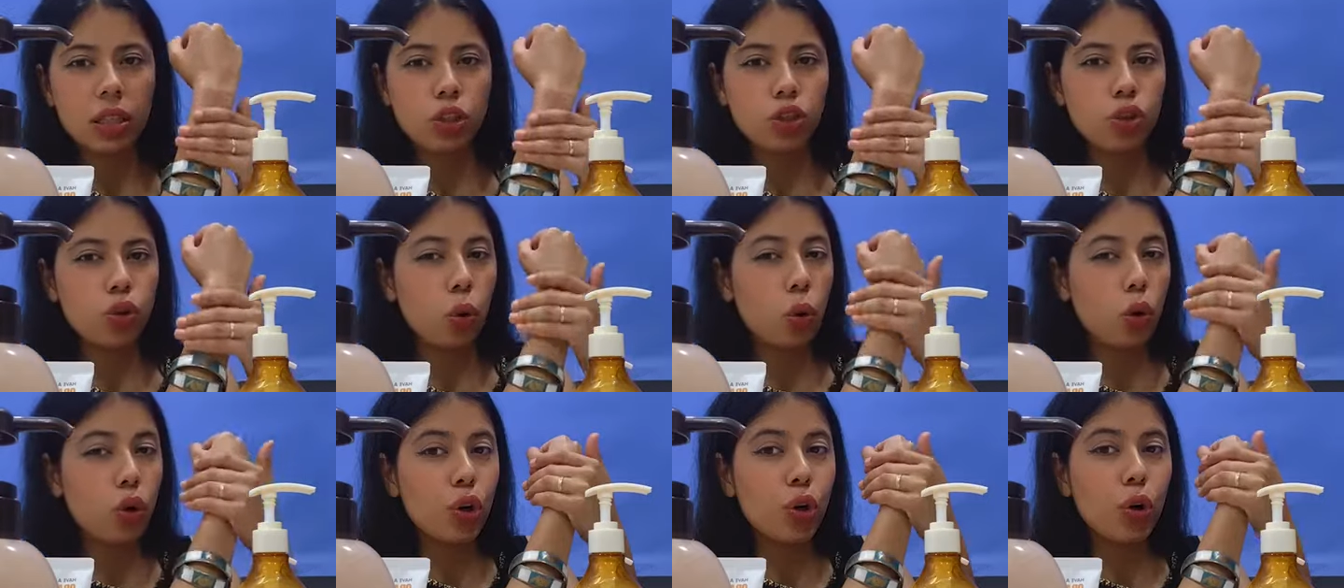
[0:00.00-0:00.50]
it
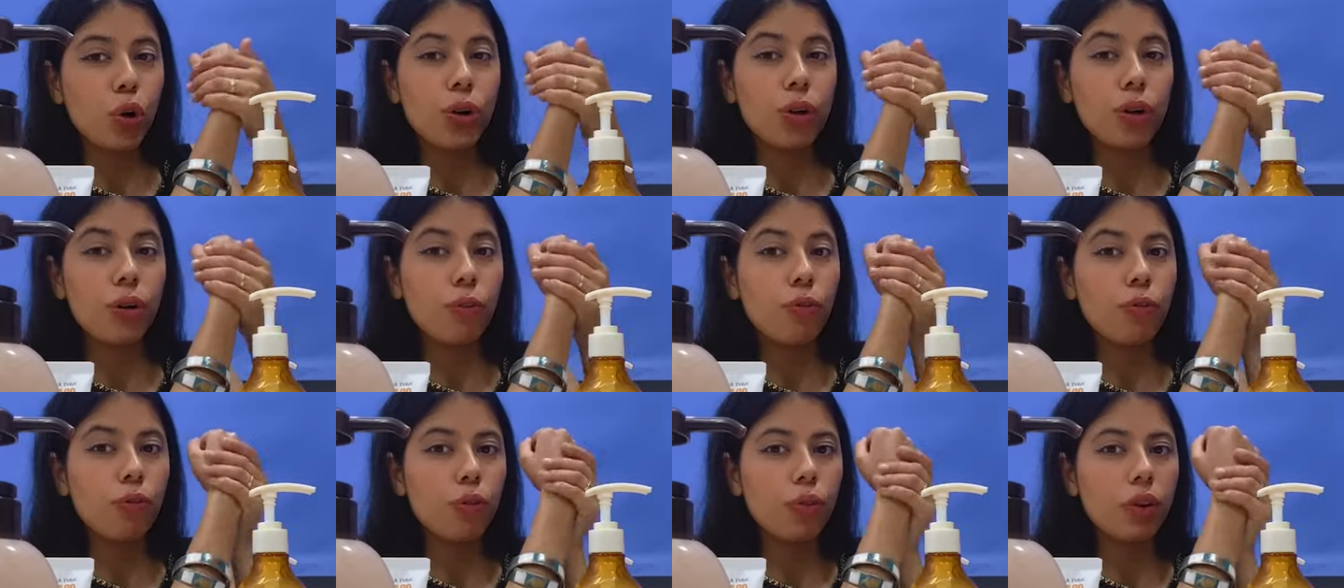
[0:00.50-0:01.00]
showed no
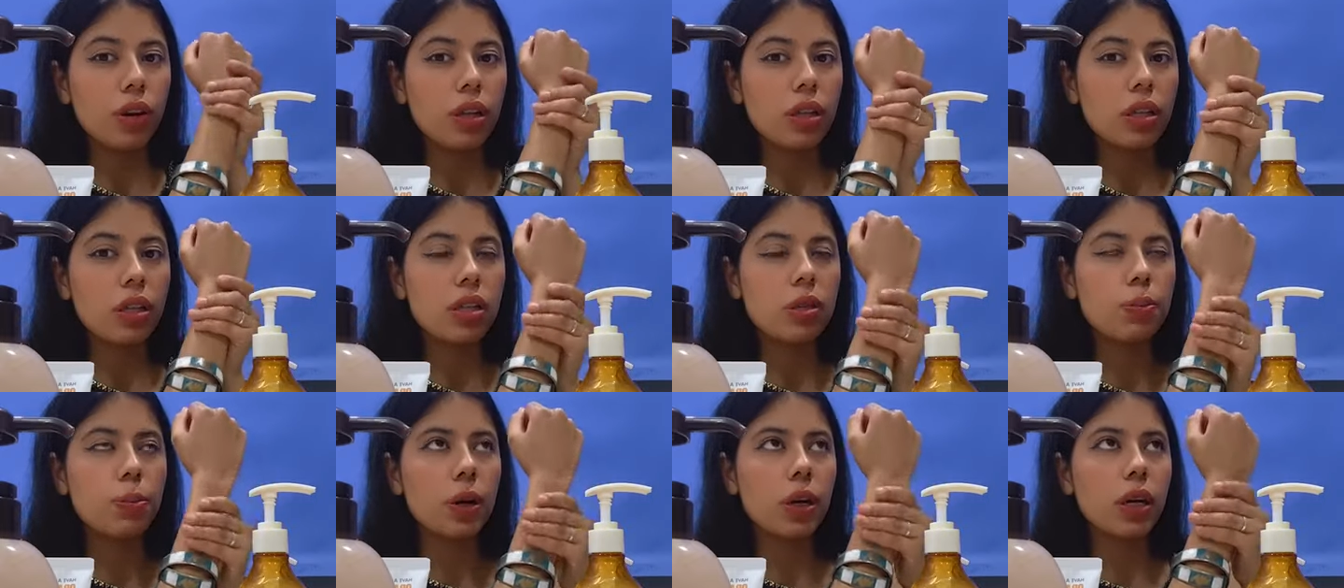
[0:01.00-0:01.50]

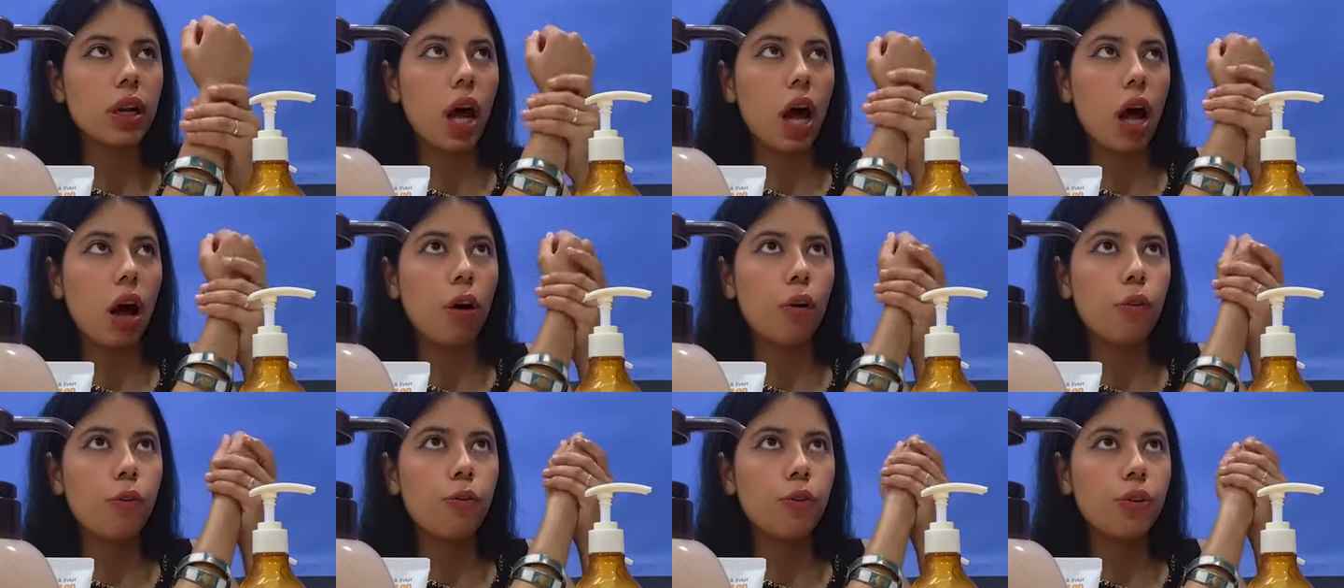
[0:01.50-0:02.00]
difference, but
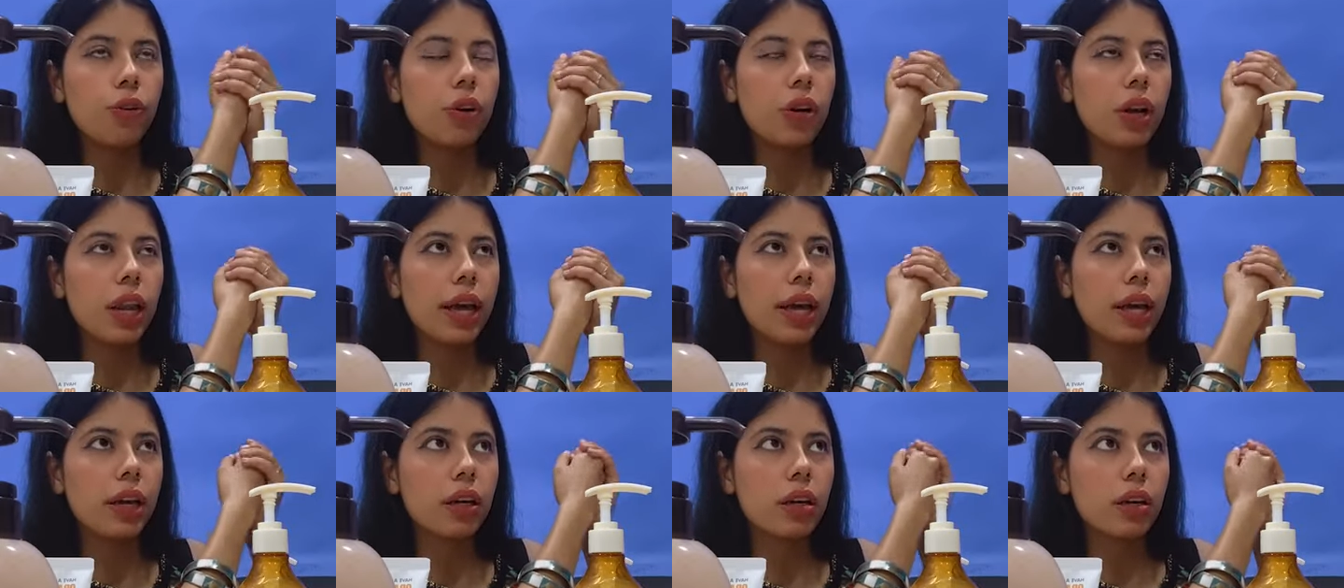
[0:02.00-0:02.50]

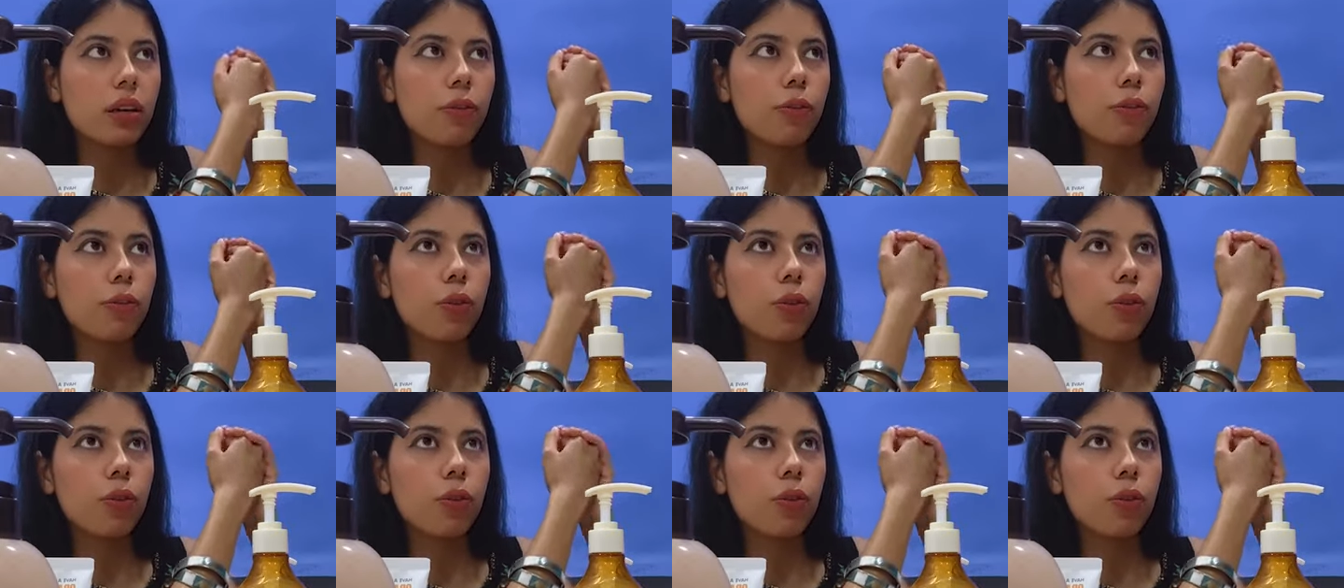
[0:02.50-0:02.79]
after like